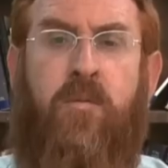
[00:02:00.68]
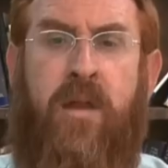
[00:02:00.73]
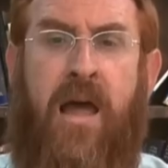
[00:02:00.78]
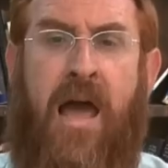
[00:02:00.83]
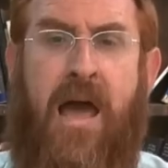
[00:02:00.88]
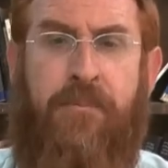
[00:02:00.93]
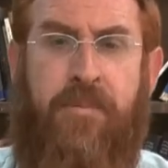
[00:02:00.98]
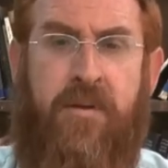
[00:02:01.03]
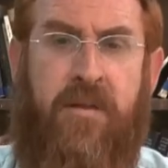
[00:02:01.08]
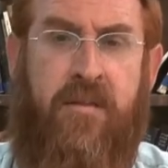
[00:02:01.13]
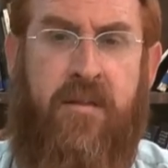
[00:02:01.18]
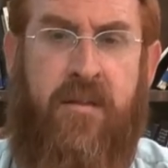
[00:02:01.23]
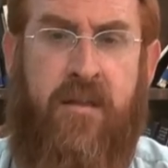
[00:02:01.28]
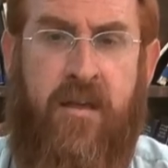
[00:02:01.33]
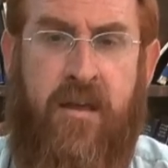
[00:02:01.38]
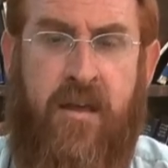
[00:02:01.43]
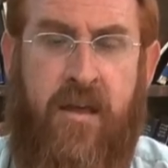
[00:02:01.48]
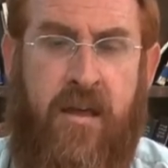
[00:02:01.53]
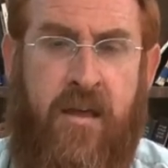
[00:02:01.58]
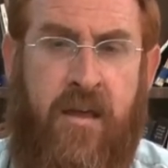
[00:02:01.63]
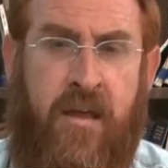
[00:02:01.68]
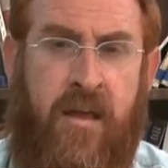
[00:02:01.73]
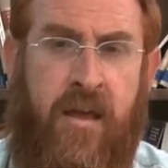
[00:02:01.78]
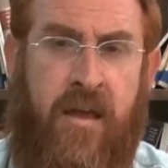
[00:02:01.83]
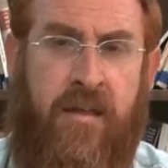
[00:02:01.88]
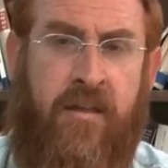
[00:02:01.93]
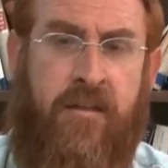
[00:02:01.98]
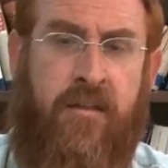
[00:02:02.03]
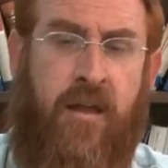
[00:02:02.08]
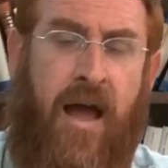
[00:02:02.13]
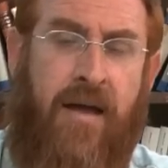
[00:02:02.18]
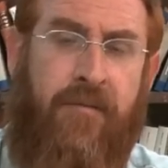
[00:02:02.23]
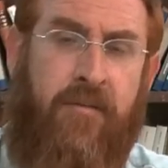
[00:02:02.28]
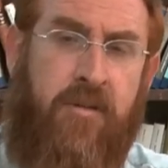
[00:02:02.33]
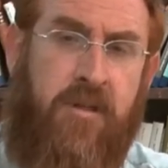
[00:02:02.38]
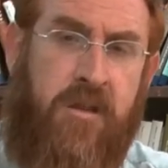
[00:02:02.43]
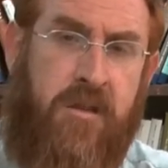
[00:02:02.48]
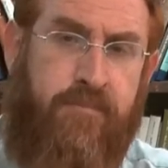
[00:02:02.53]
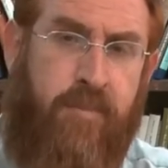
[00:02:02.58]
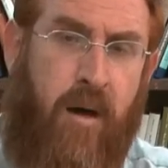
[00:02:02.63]
what happened in the time
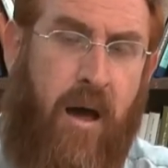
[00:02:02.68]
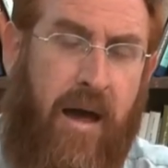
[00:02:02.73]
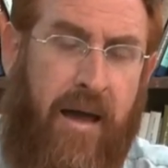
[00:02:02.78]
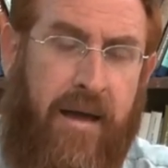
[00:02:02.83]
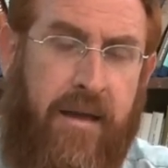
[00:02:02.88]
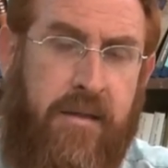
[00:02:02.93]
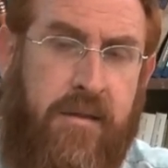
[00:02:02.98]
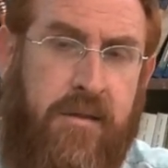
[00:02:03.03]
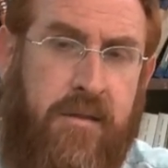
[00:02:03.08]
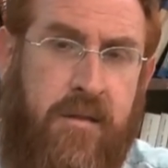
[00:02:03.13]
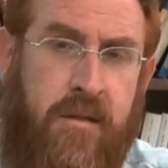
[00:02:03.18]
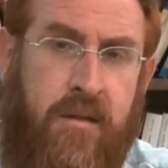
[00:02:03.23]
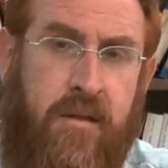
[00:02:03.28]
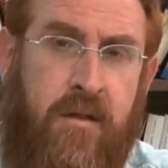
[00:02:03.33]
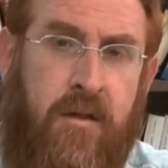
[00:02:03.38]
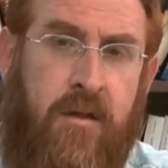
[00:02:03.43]
of the spies?